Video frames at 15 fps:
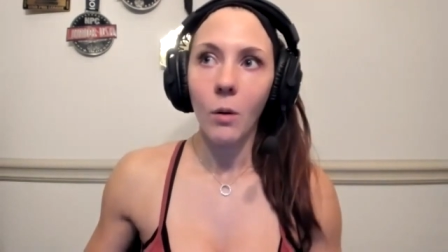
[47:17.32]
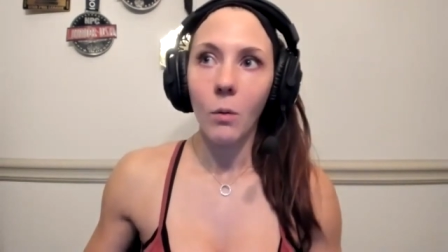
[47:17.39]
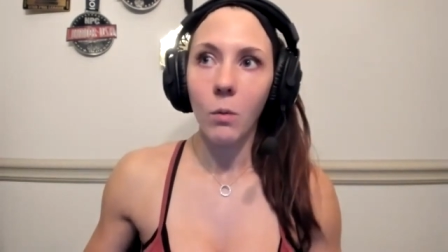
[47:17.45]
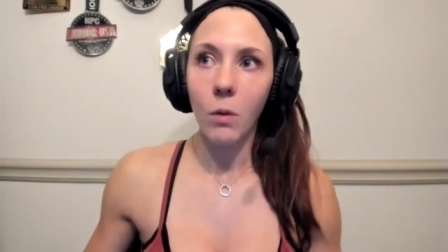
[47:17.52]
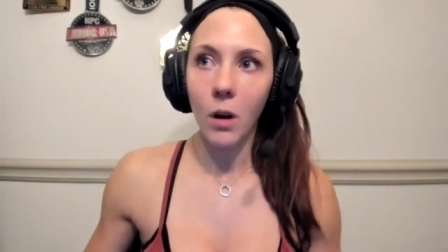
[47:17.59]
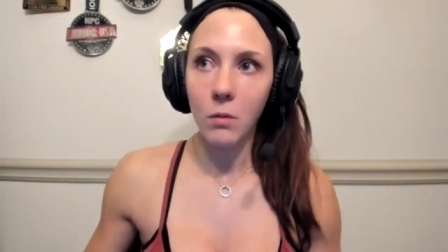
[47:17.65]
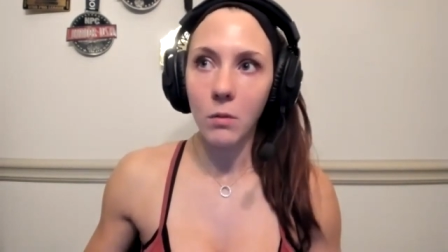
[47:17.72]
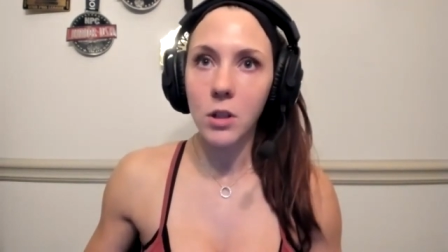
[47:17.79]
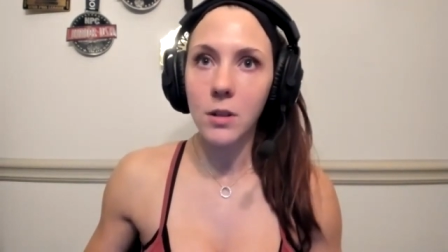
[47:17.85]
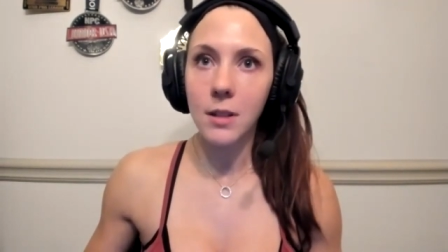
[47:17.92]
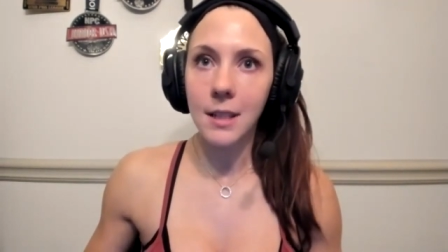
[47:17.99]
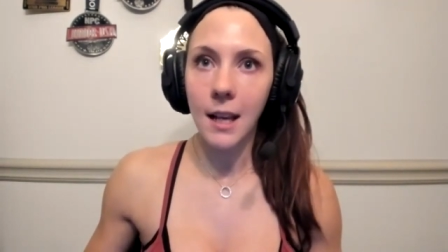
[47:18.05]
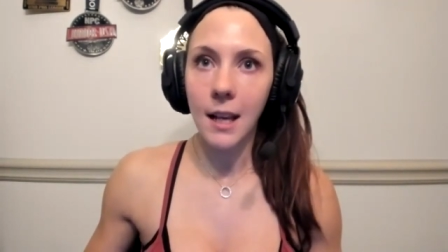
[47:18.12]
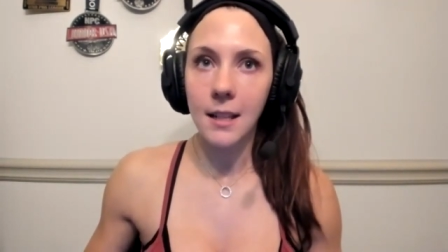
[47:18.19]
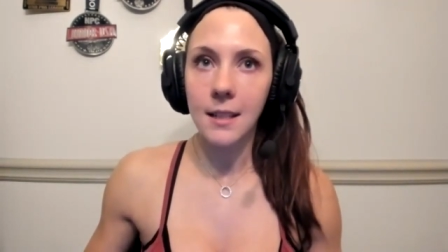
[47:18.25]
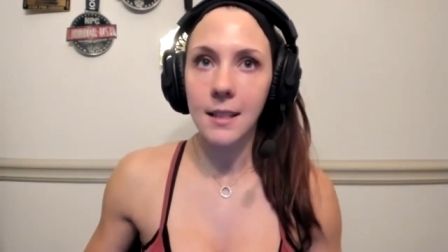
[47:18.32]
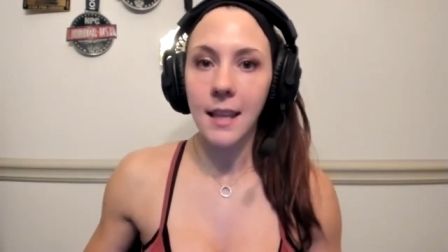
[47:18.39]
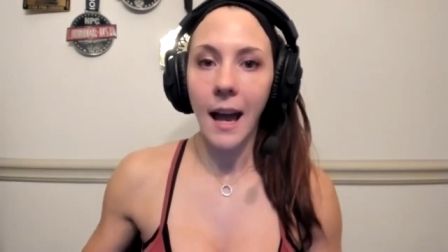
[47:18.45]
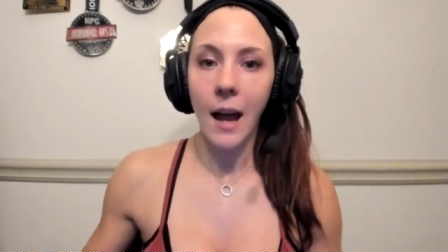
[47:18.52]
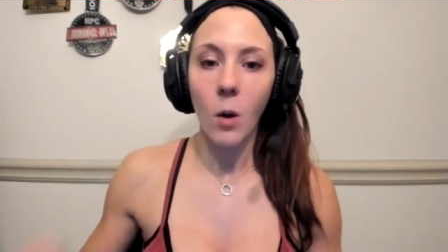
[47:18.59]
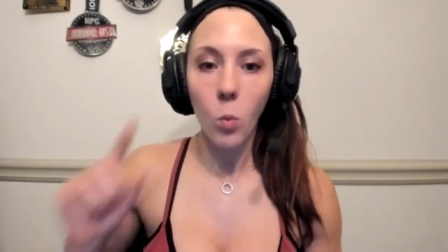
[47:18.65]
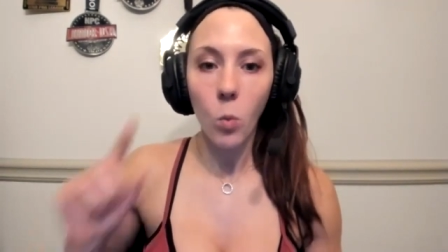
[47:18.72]
what would you say is
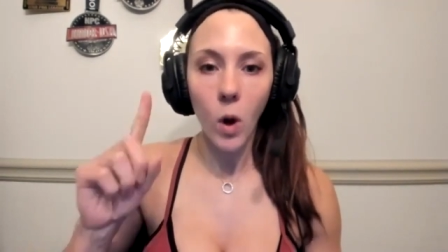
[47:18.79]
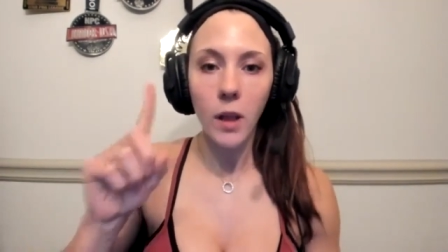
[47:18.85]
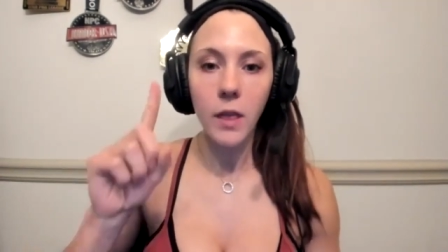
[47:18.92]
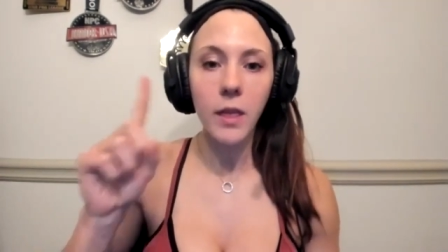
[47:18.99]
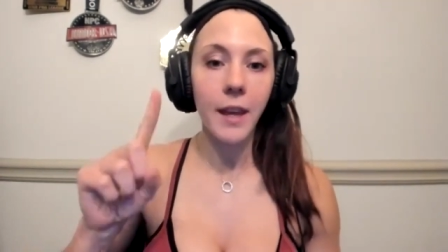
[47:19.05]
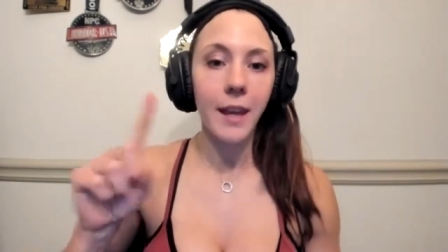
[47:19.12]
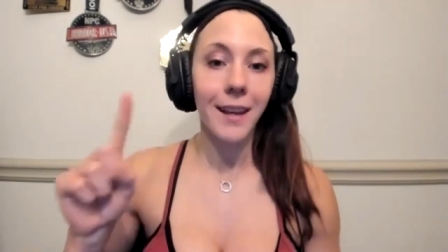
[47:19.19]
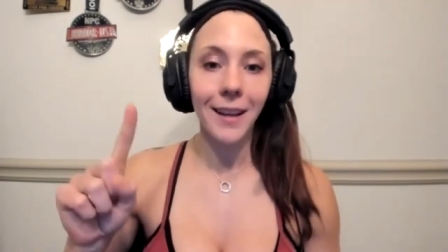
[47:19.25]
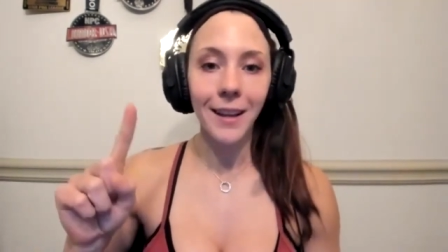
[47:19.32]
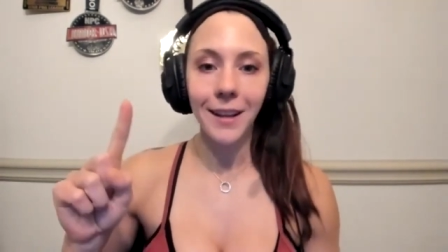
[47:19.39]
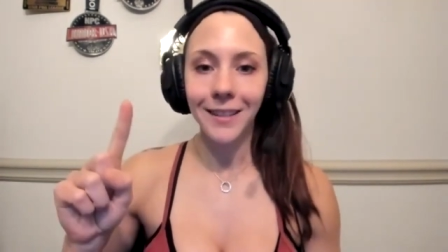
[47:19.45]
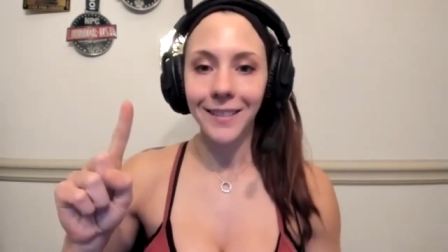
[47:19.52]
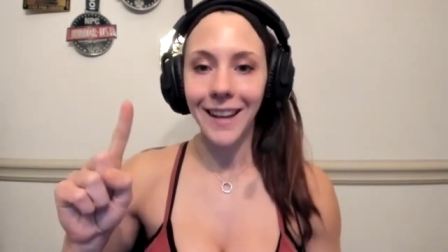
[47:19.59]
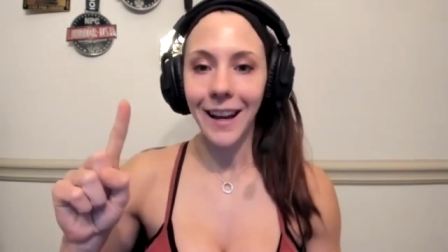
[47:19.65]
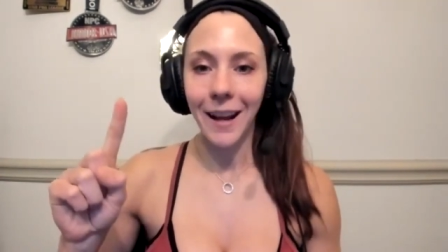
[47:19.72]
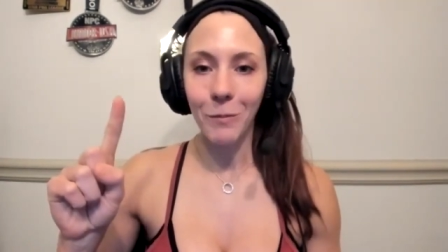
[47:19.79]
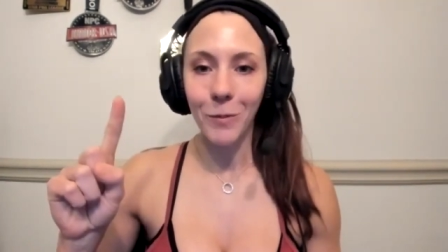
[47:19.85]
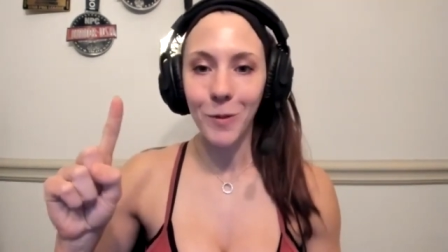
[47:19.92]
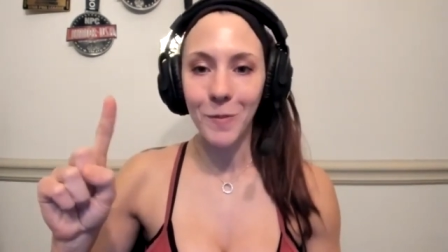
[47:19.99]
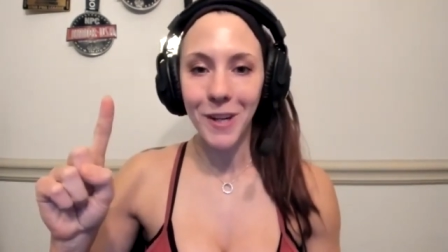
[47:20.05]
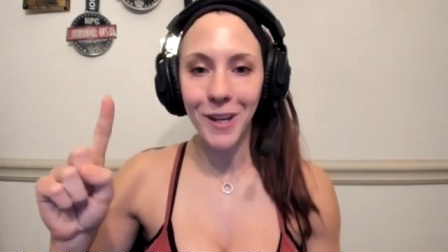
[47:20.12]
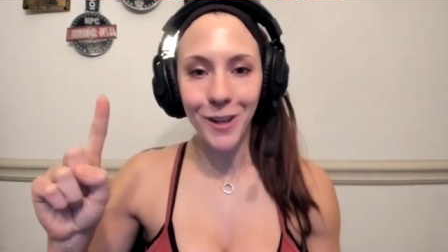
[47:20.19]
that one thing, and I'm
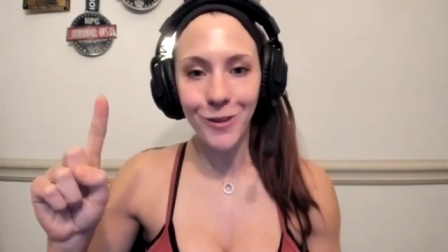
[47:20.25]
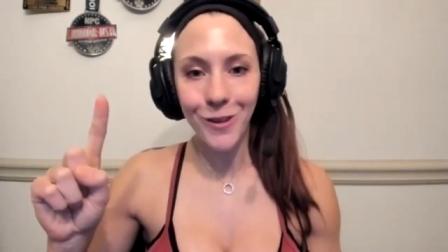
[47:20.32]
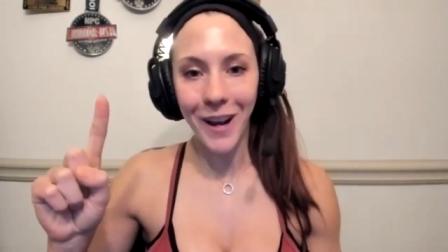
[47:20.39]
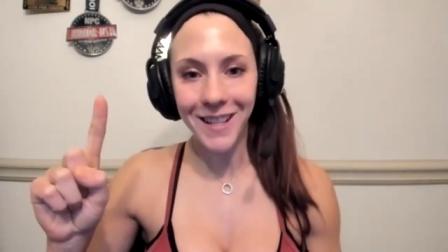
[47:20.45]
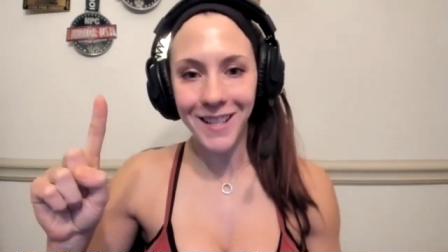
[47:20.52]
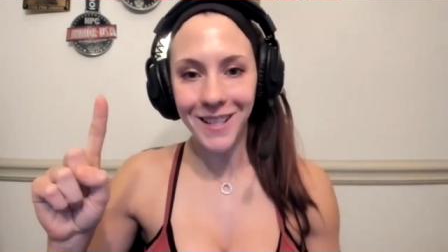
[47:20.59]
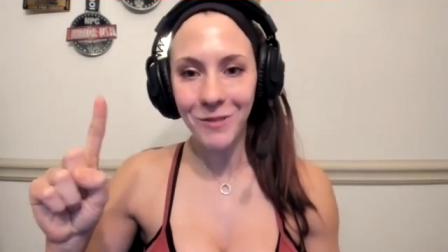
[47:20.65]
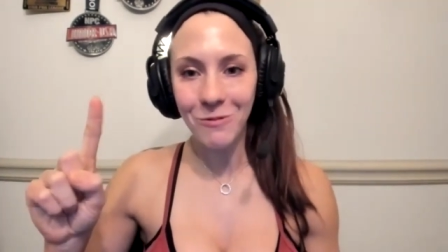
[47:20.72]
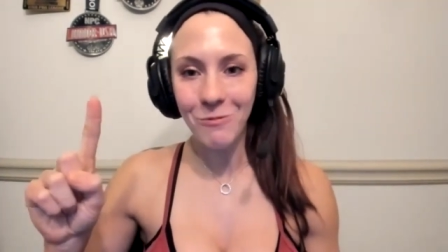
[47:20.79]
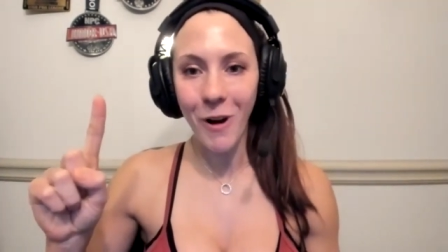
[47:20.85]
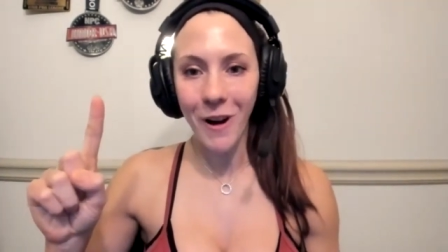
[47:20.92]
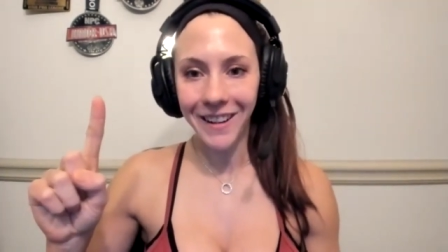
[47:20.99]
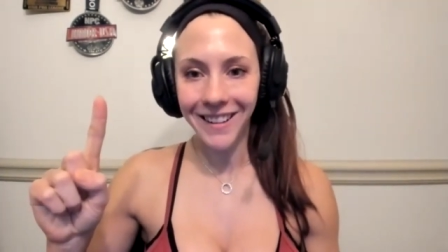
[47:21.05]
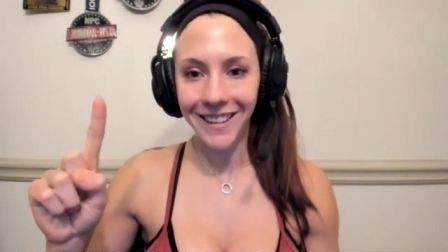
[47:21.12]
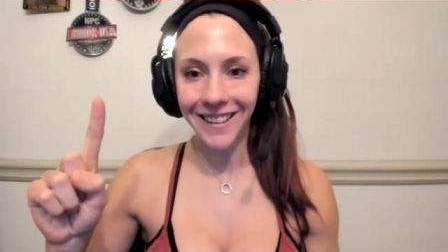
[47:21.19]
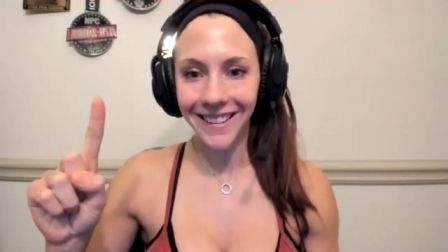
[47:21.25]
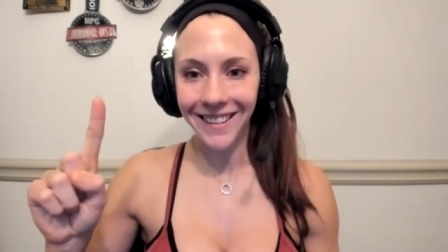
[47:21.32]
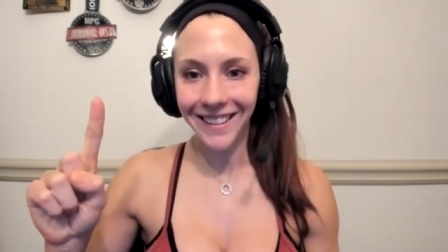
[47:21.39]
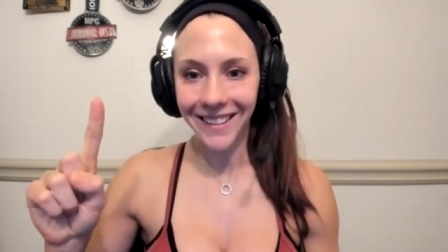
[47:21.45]
limiting you guys to one,